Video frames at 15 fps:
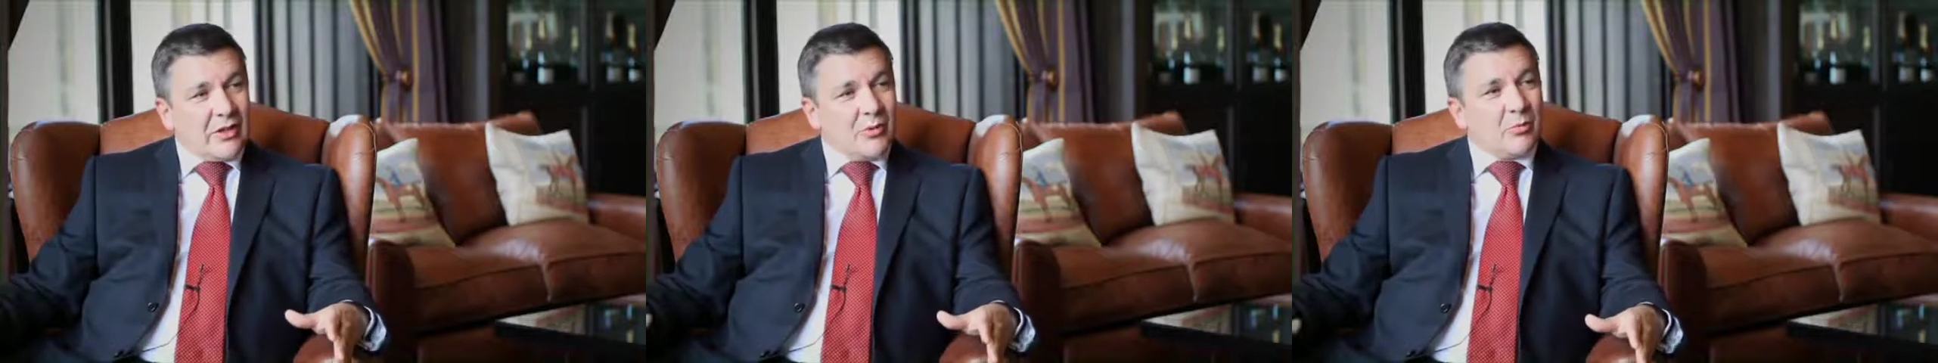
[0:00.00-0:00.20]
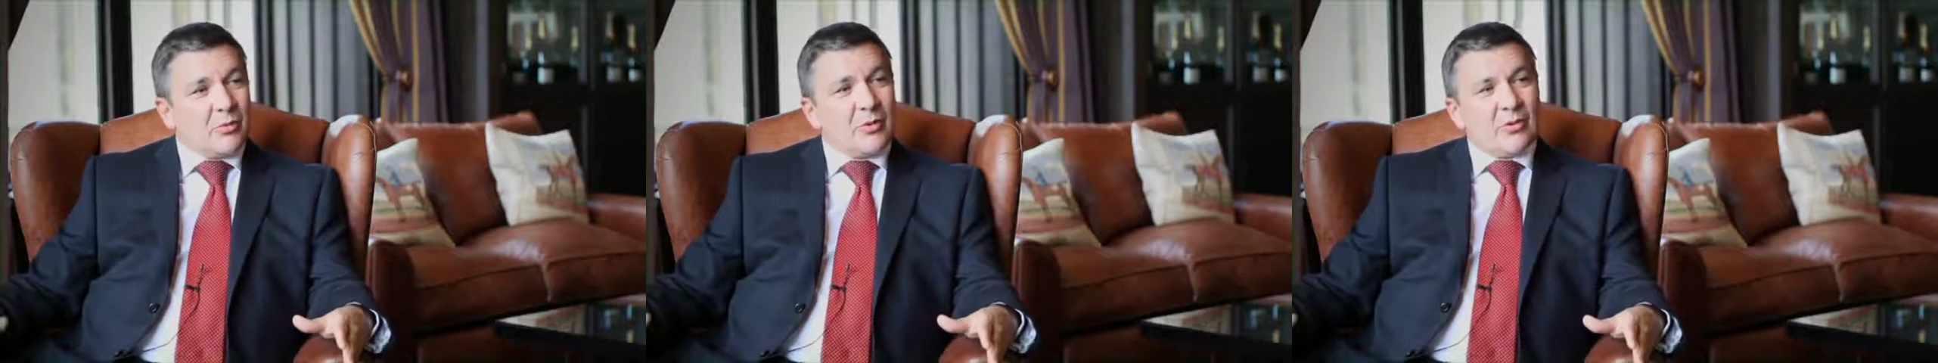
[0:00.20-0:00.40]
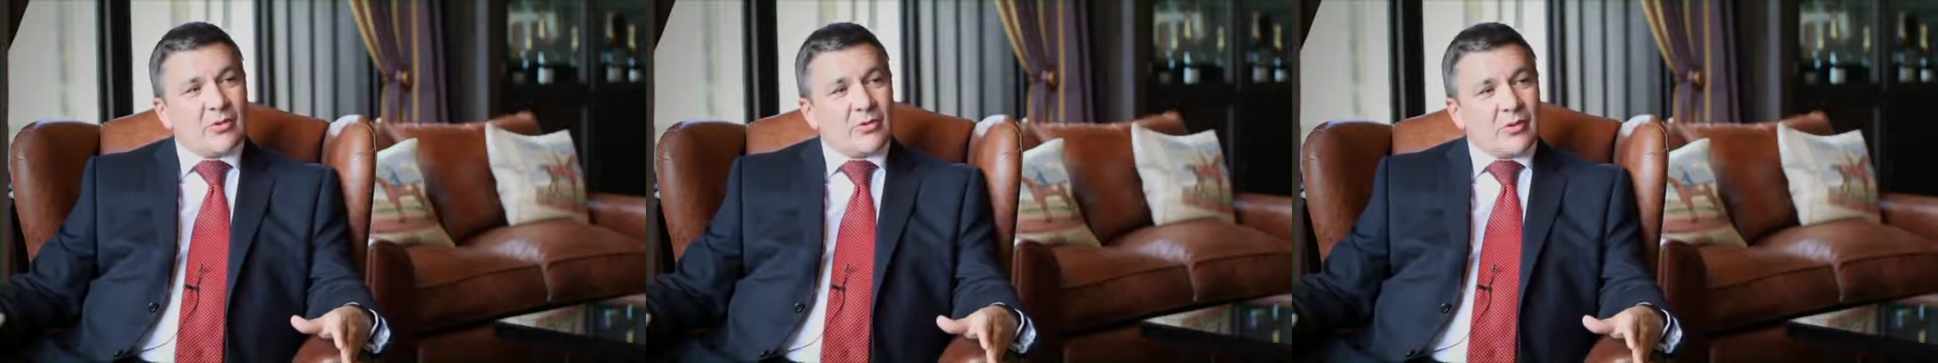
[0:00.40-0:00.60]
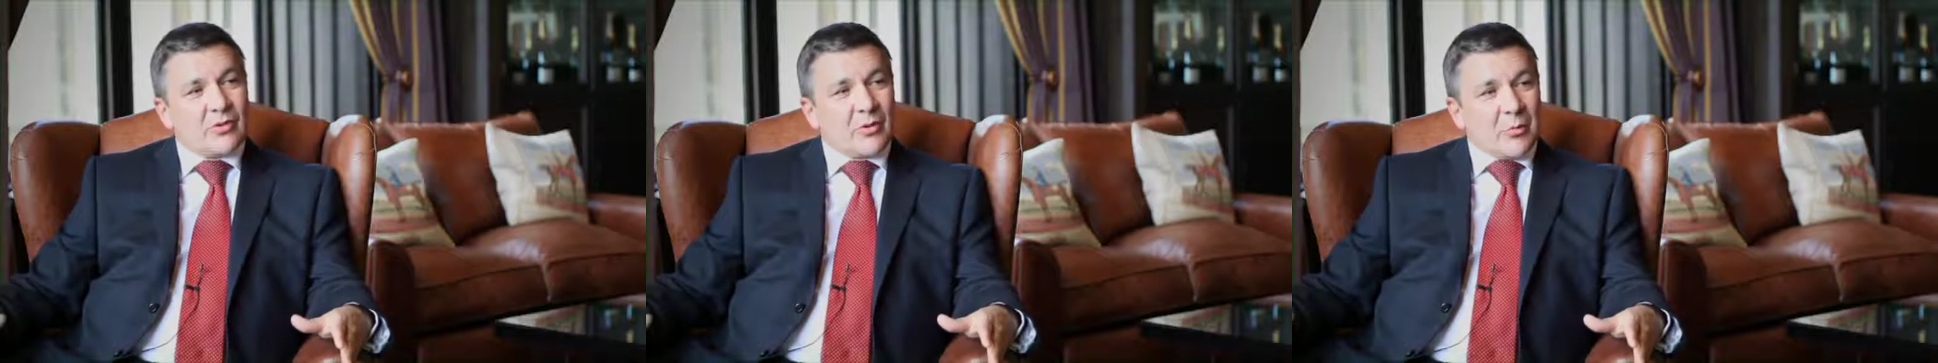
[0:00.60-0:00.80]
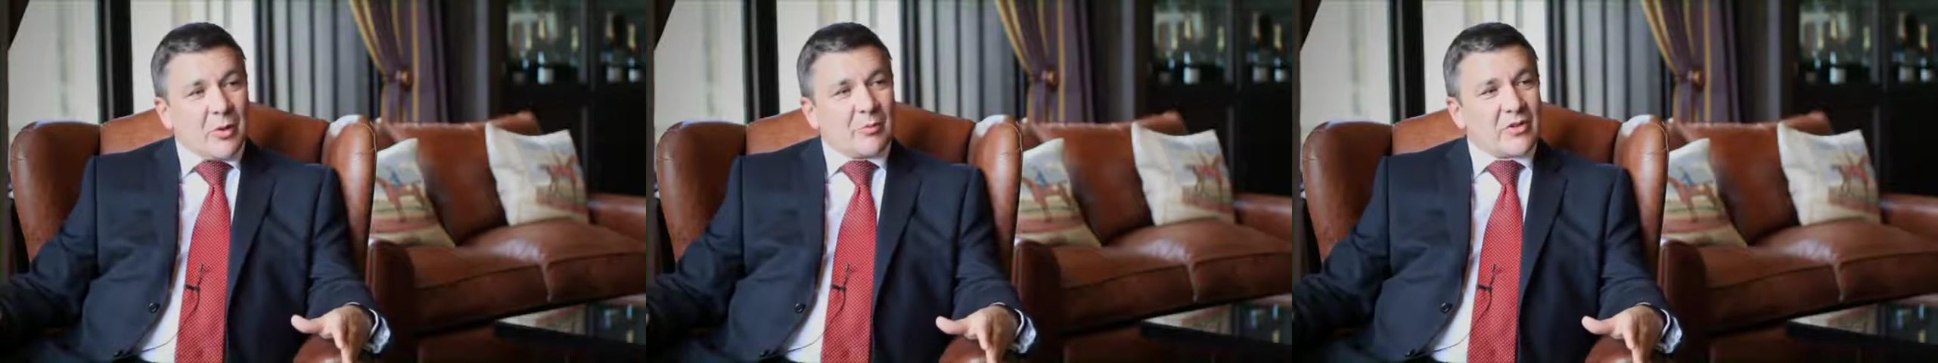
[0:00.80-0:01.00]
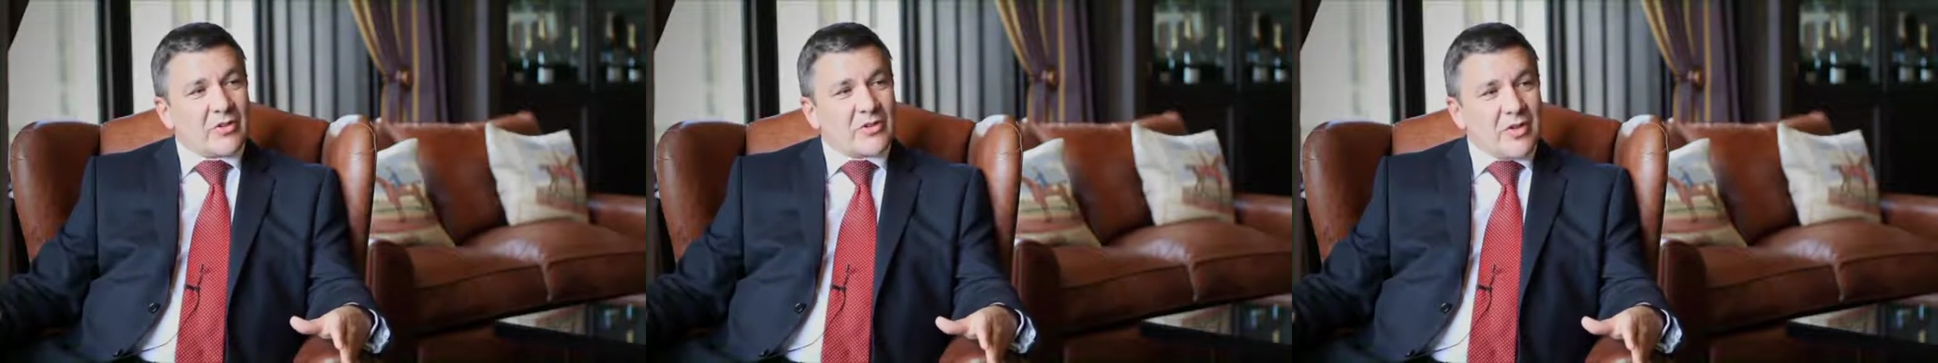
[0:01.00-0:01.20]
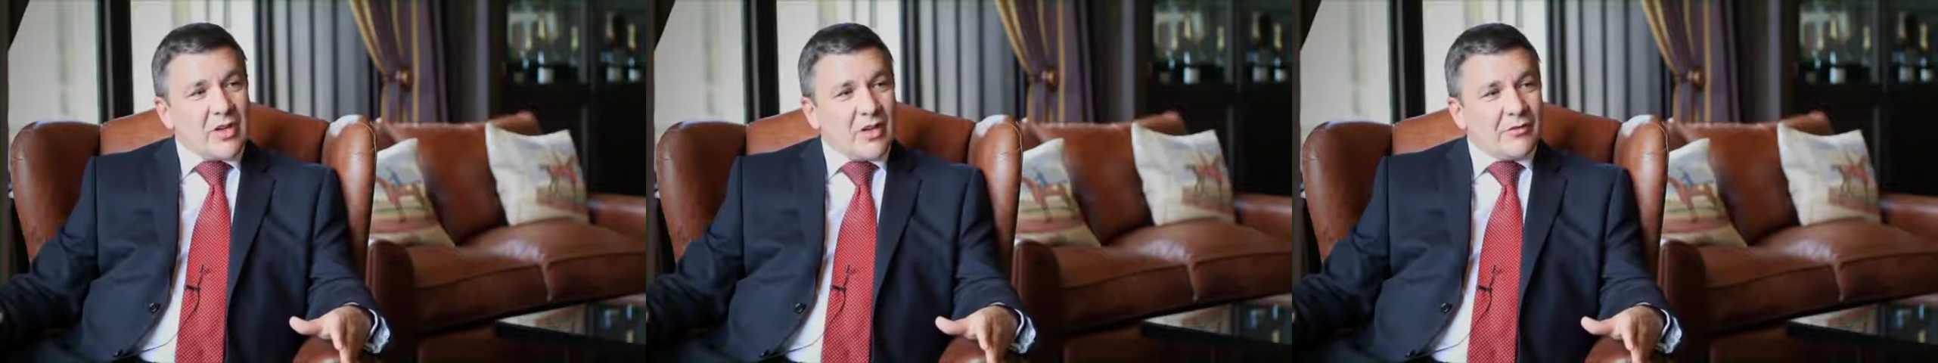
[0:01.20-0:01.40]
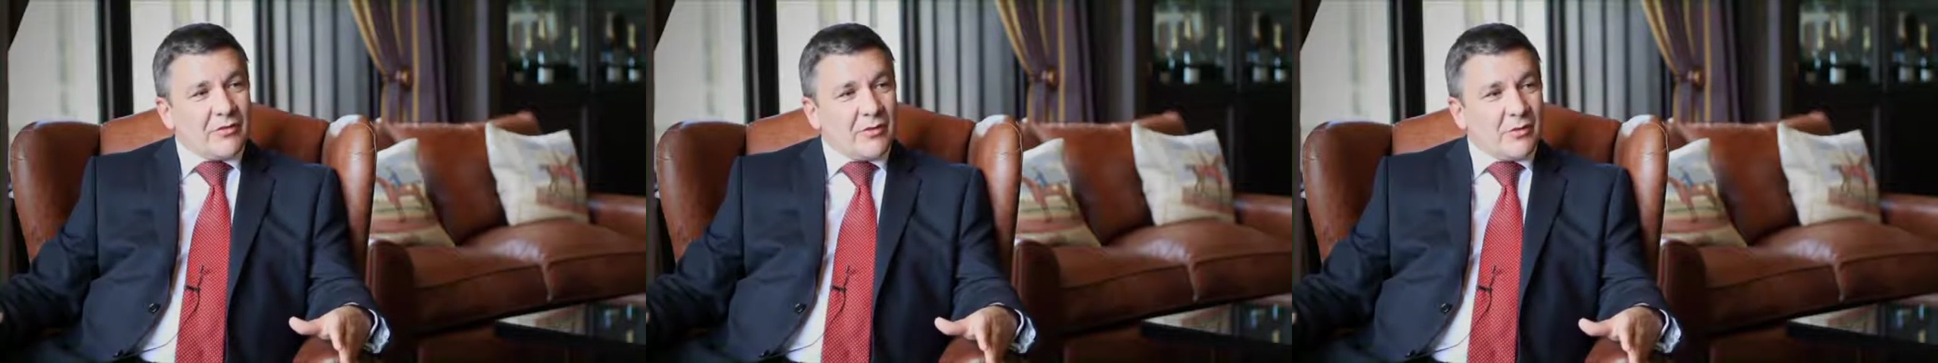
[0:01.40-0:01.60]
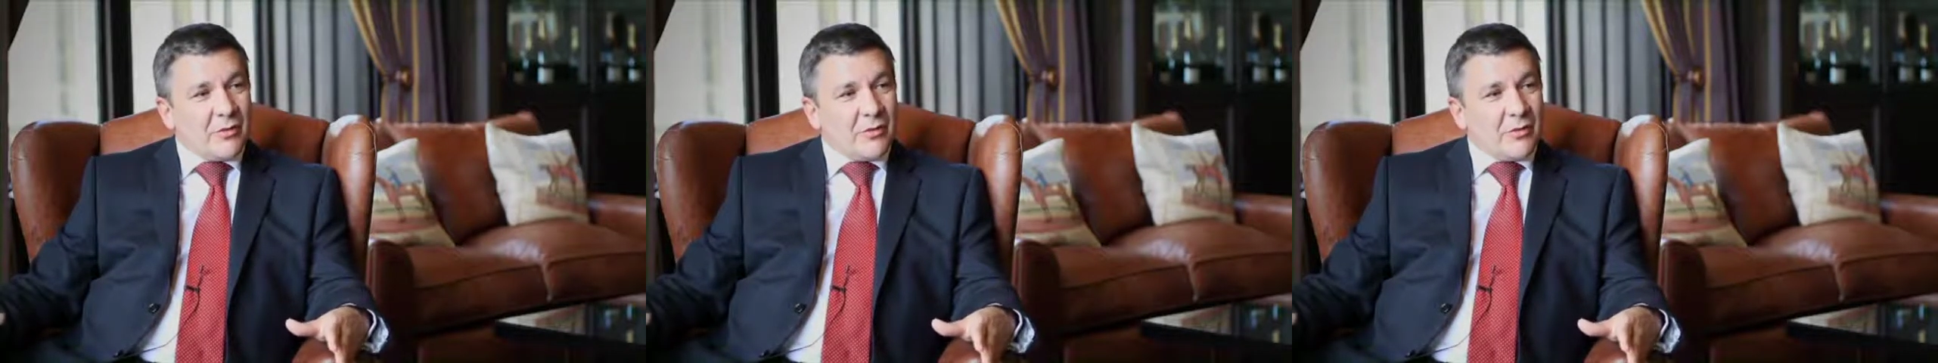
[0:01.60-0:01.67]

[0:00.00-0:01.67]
input of the member of staff